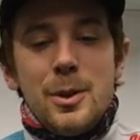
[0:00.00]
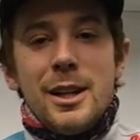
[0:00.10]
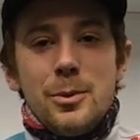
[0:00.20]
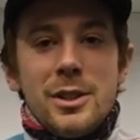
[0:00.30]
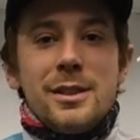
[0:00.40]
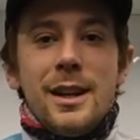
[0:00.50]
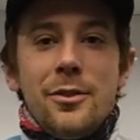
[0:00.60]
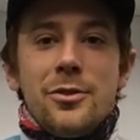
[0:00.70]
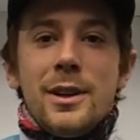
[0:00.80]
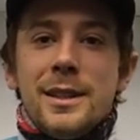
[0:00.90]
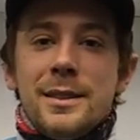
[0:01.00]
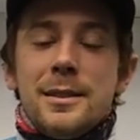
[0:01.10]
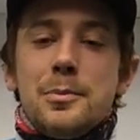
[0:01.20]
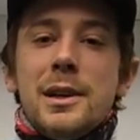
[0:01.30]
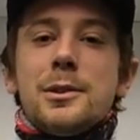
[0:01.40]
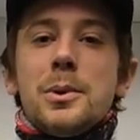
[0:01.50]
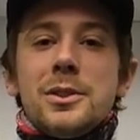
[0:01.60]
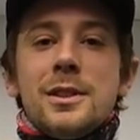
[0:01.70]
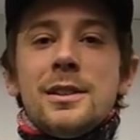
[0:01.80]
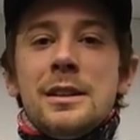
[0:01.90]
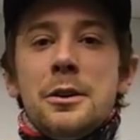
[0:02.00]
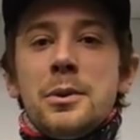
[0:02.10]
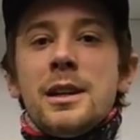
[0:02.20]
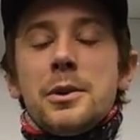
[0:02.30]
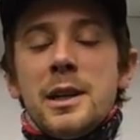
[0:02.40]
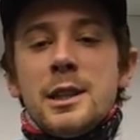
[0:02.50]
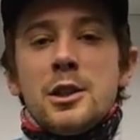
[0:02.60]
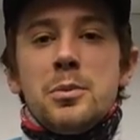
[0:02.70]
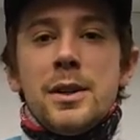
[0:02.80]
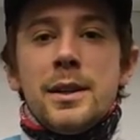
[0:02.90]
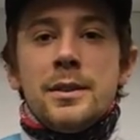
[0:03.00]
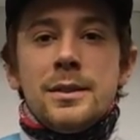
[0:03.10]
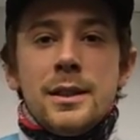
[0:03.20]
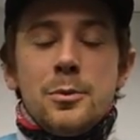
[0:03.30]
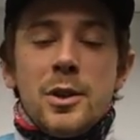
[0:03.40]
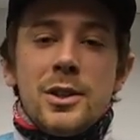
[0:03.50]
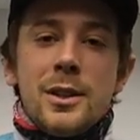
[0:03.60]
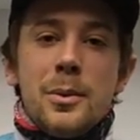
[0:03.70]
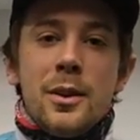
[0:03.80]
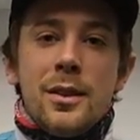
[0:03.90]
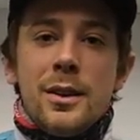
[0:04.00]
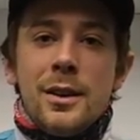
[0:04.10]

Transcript: it was a tough race but it was a really great experience especially with